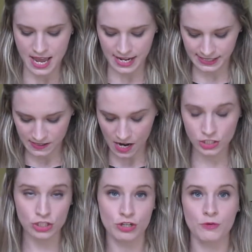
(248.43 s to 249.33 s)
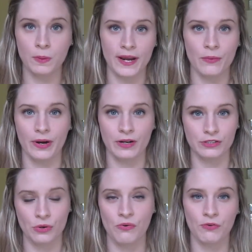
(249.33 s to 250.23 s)
It's not too bright where
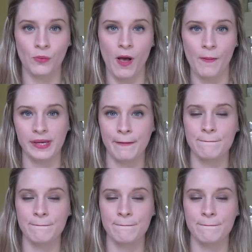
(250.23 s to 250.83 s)
it's overwhelming,